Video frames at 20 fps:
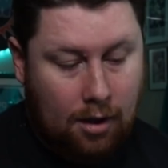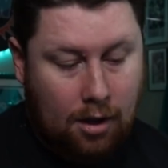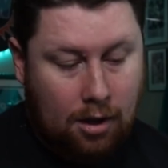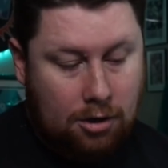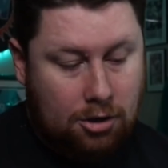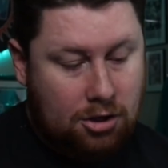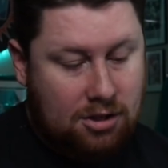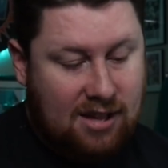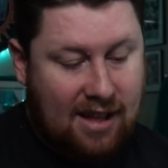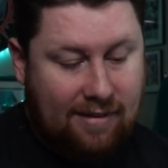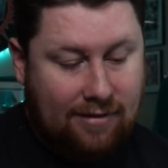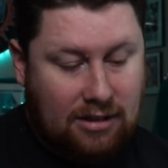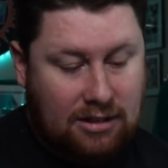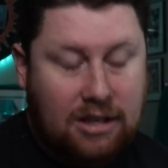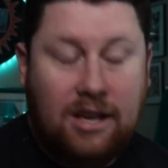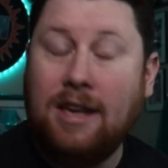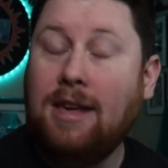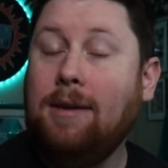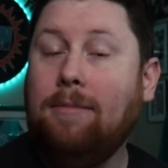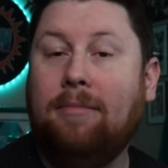just have a
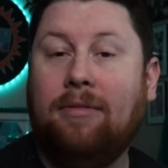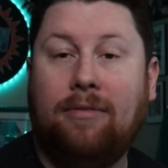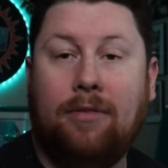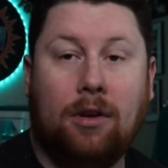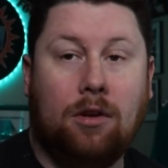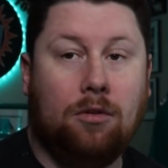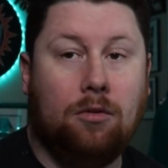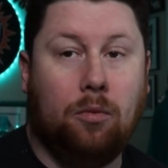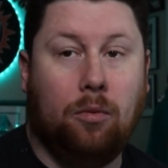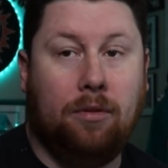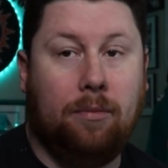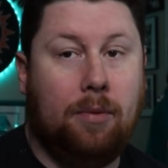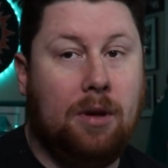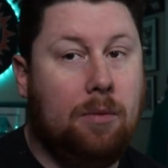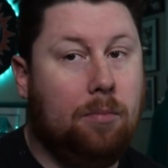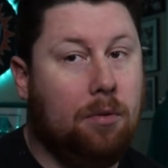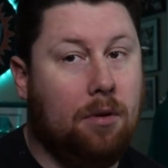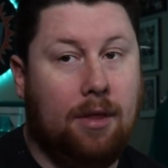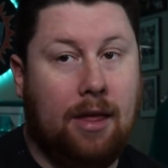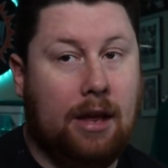team filled with
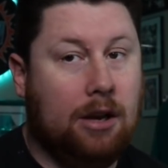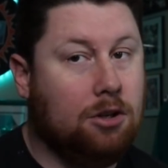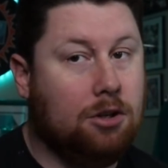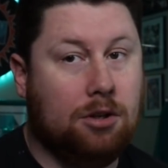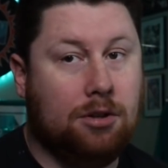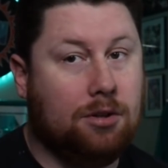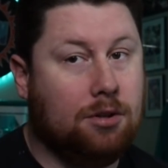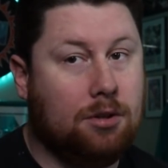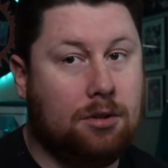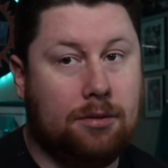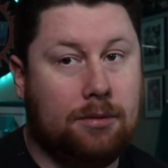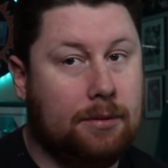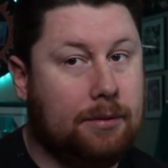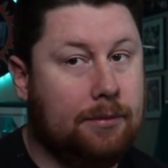people that just.